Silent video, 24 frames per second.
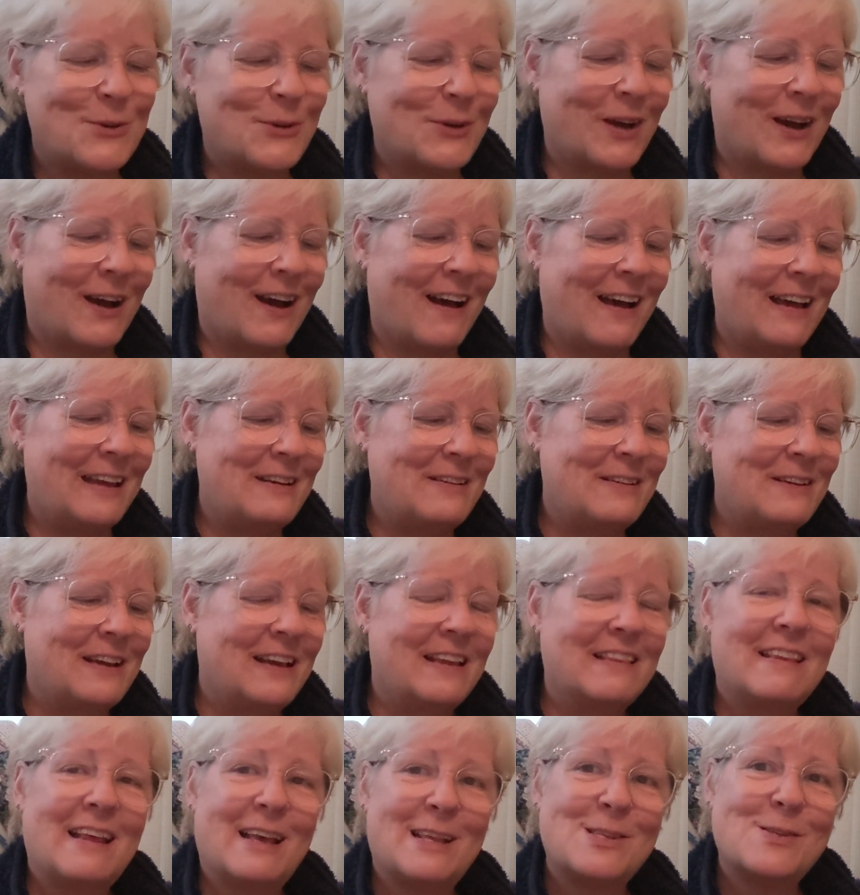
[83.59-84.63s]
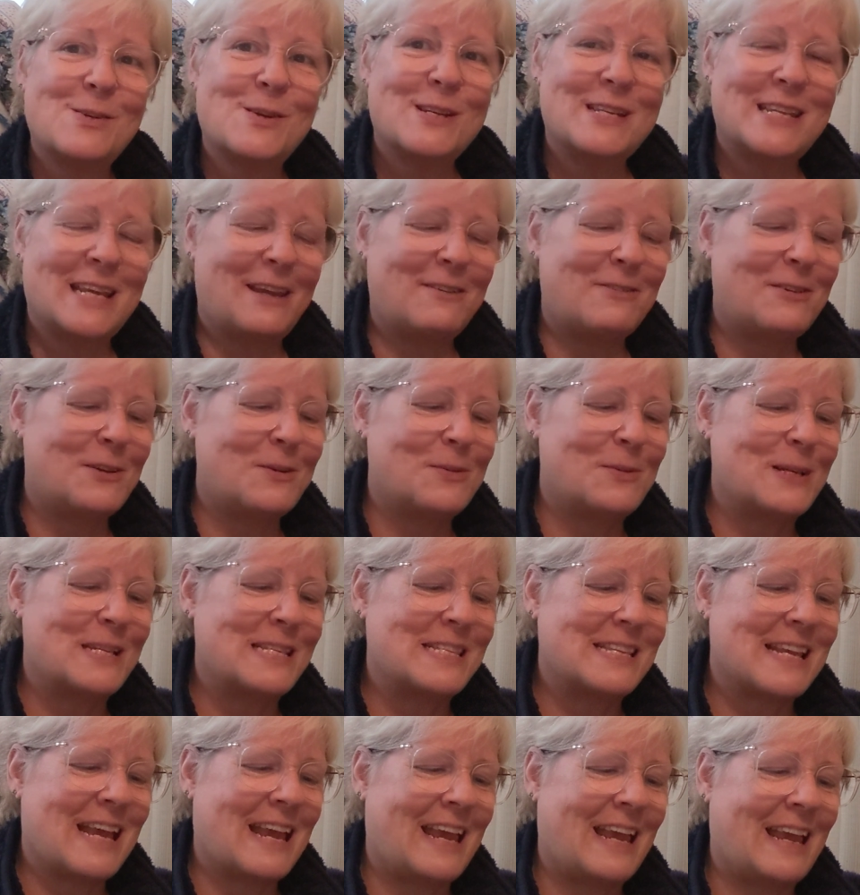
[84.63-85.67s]
God. That's what David was
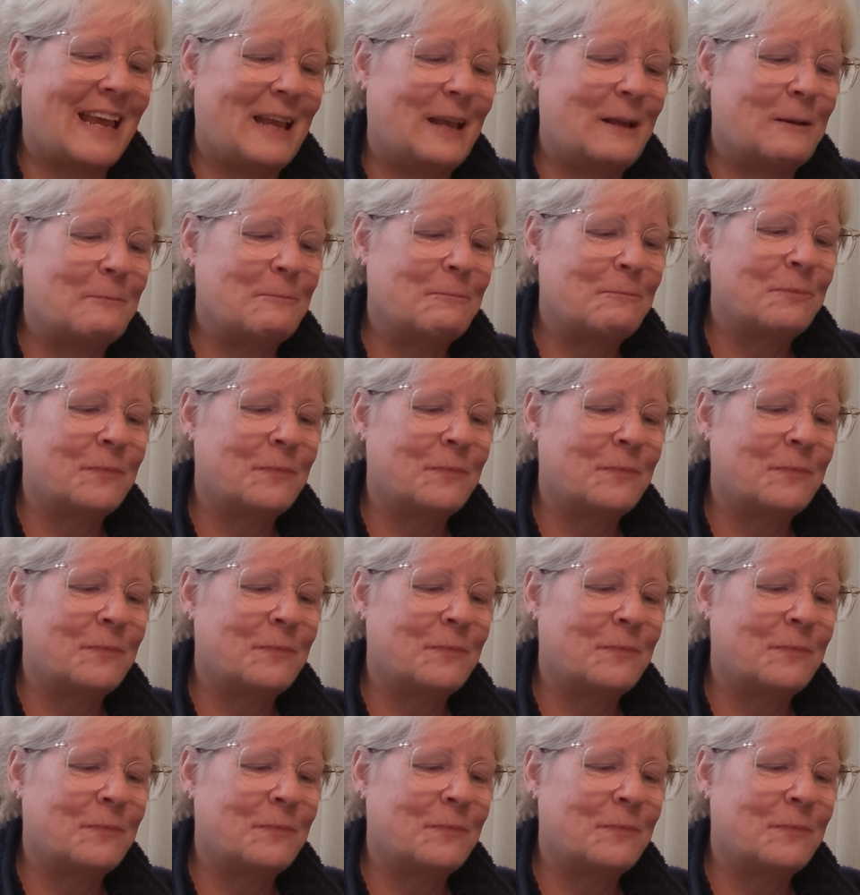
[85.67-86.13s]
saying.